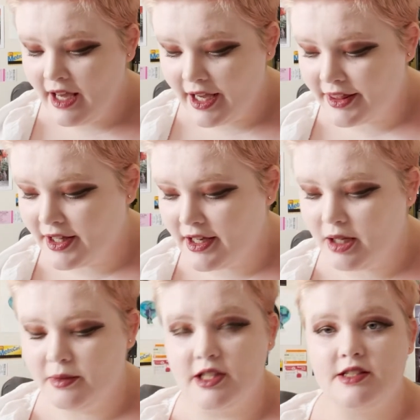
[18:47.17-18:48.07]
I think
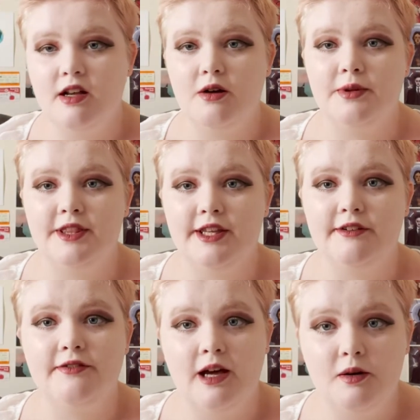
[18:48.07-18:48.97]
I'm going to start with the
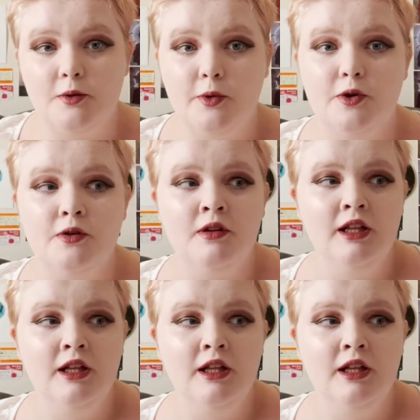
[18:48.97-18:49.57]
flower wall,